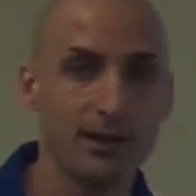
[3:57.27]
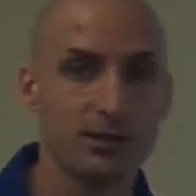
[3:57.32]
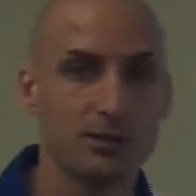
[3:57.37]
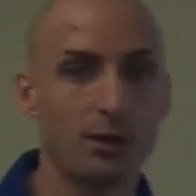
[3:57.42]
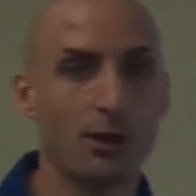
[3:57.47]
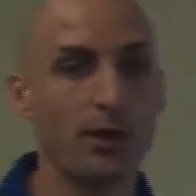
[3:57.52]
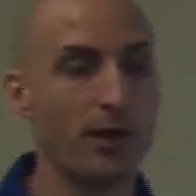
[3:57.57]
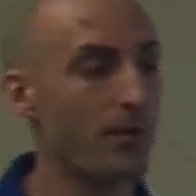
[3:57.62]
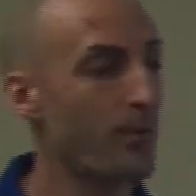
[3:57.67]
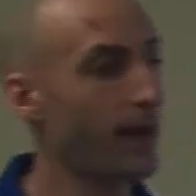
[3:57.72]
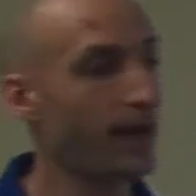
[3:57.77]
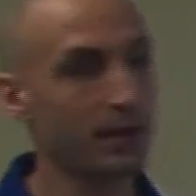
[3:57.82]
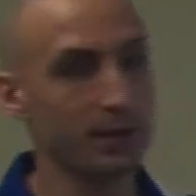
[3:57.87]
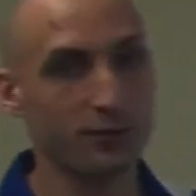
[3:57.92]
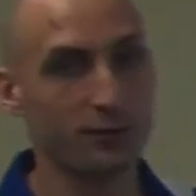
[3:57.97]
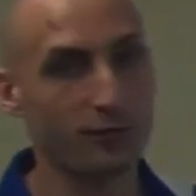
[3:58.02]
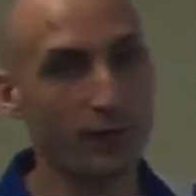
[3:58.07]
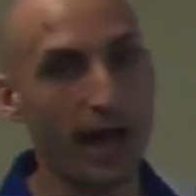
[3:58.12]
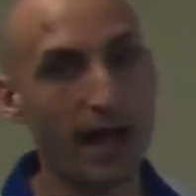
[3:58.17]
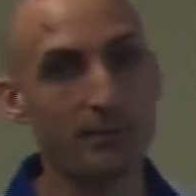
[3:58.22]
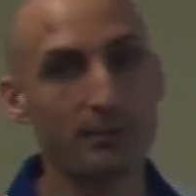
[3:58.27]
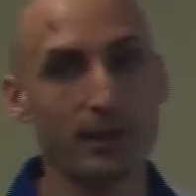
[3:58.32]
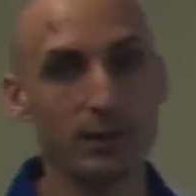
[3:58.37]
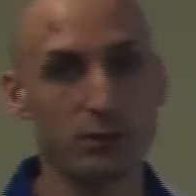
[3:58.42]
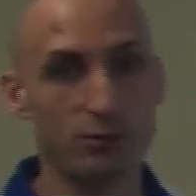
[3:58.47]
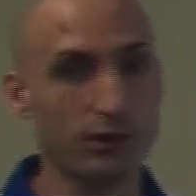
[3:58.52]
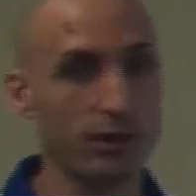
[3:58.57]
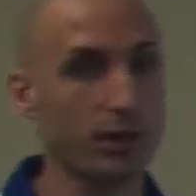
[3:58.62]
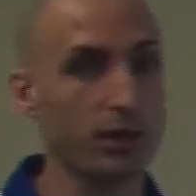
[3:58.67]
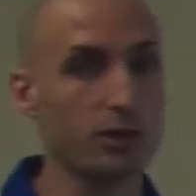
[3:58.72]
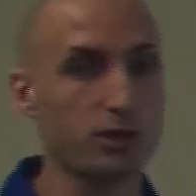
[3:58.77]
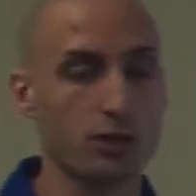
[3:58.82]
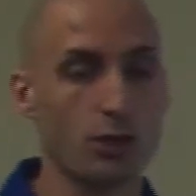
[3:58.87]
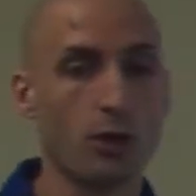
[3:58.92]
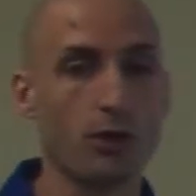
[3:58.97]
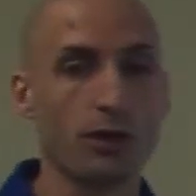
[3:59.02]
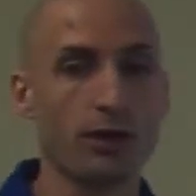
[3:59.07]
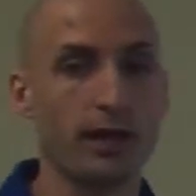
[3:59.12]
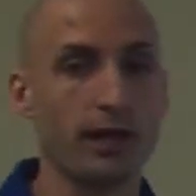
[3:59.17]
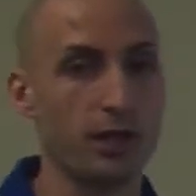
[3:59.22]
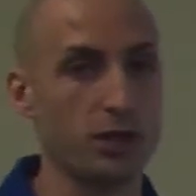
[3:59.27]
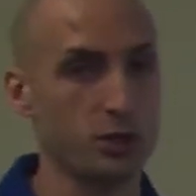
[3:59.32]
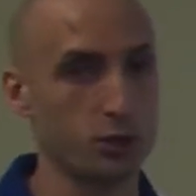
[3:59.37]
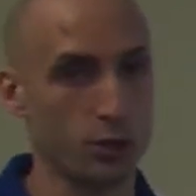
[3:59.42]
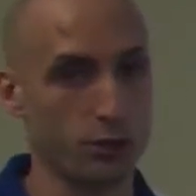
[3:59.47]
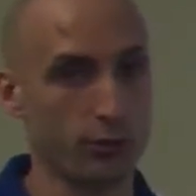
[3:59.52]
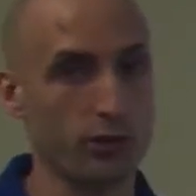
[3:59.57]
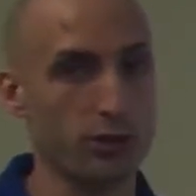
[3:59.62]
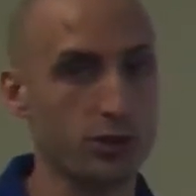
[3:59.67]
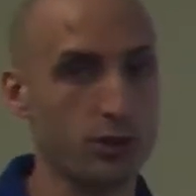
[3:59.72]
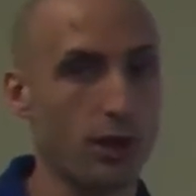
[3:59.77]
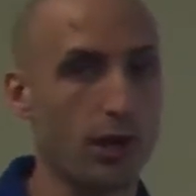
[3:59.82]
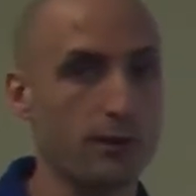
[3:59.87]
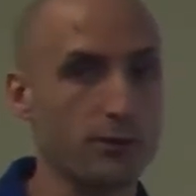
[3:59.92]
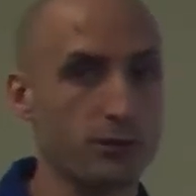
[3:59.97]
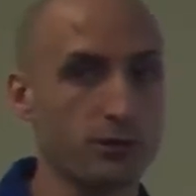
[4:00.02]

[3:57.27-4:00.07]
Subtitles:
So they made us fat by drinking soda and sugary soft